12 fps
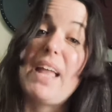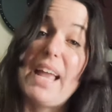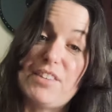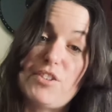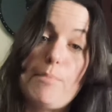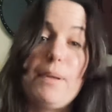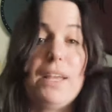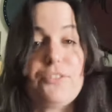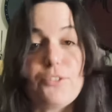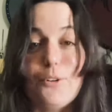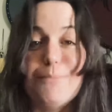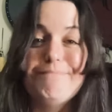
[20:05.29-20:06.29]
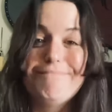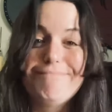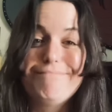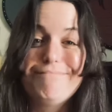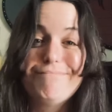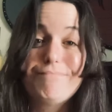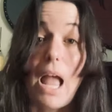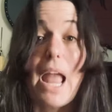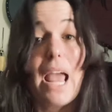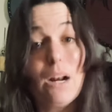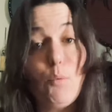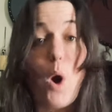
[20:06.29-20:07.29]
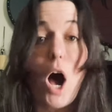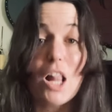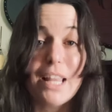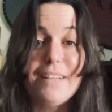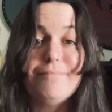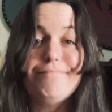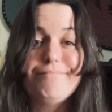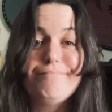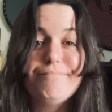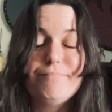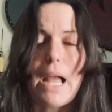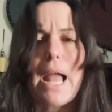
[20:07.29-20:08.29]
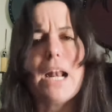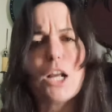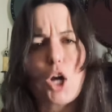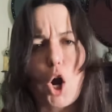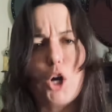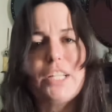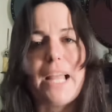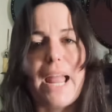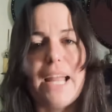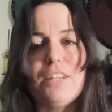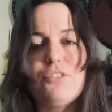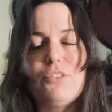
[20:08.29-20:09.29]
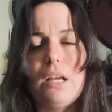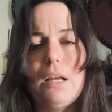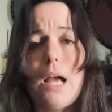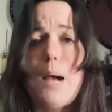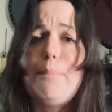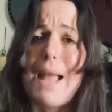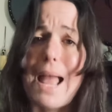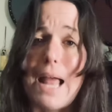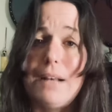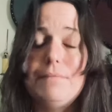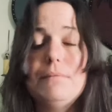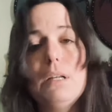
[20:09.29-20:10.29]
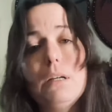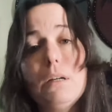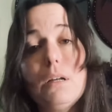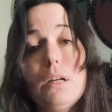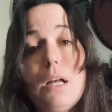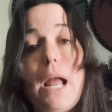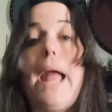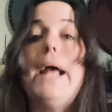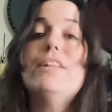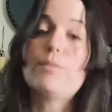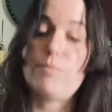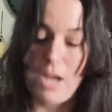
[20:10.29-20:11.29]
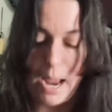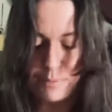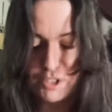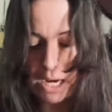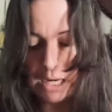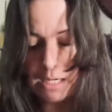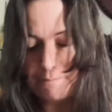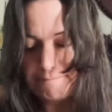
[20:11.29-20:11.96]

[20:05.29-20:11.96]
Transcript: It's a pistol and a wallet and a card case, a pen, and some chapstick.